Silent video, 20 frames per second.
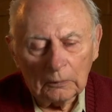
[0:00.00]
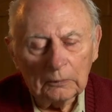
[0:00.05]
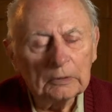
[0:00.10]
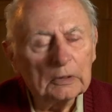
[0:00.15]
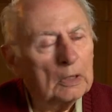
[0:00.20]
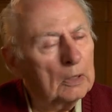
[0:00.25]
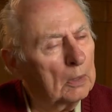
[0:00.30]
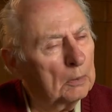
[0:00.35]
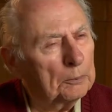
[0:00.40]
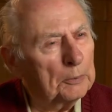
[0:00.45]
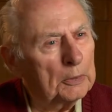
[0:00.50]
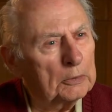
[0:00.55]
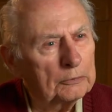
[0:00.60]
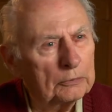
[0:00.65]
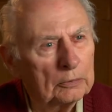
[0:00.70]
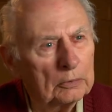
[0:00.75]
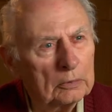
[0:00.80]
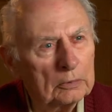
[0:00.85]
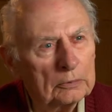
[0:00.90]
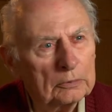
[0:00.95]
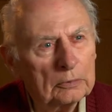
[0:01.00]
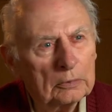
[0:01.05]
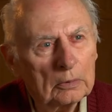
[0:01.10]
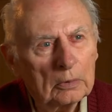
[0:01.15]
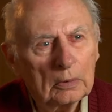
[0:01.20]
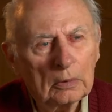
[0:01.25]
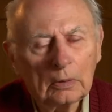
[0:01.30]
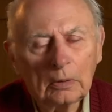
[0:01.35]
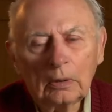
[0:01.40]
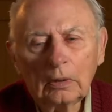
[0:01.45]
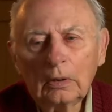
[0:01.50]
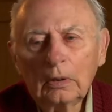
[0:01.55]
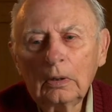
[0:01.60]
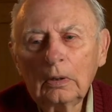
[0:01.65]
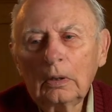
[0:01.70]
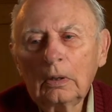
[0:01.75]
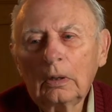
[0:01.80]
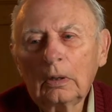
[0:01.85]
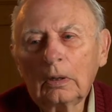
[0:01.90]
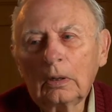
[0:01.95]
was a hippie church,
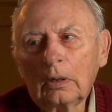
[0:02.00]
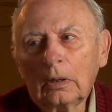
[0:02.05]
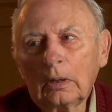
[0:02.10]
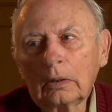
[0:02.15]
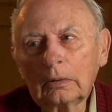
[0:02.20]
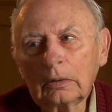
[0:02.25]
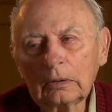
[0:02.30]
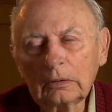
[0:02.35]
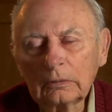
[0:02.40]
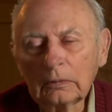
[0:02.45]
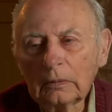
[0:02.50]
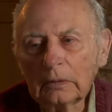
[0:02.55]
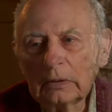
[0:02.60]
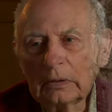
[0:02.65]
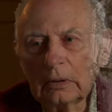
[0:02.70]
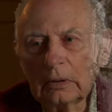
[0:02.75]
and this was